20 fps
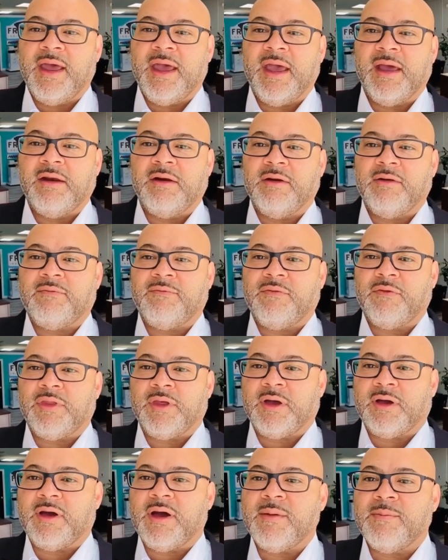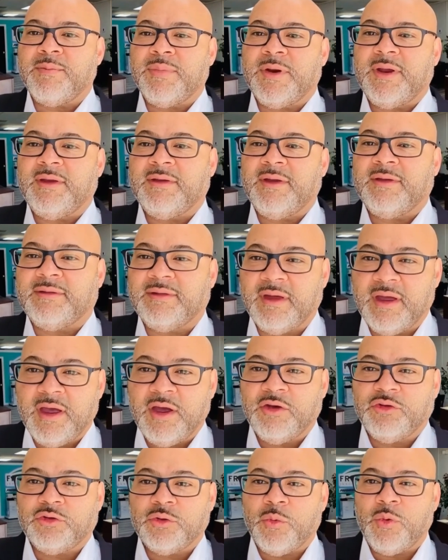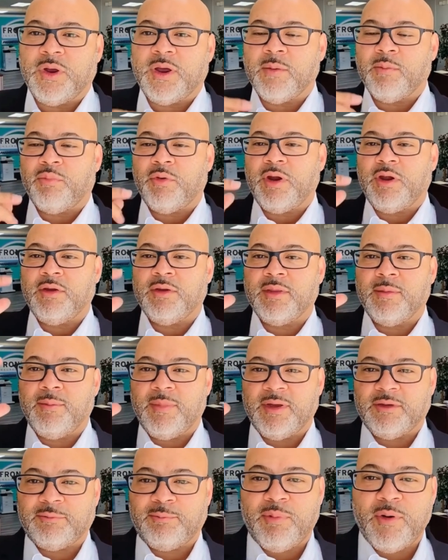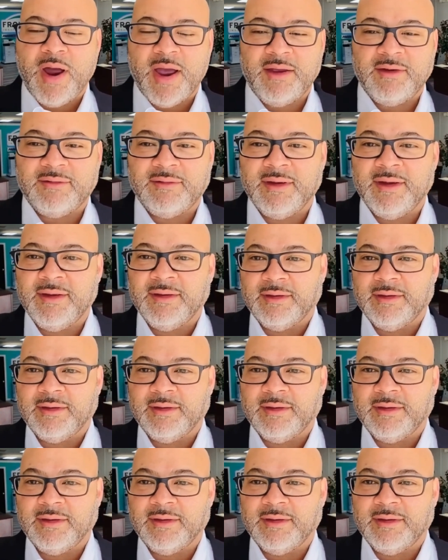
and look for the companies so we can bring you the best price,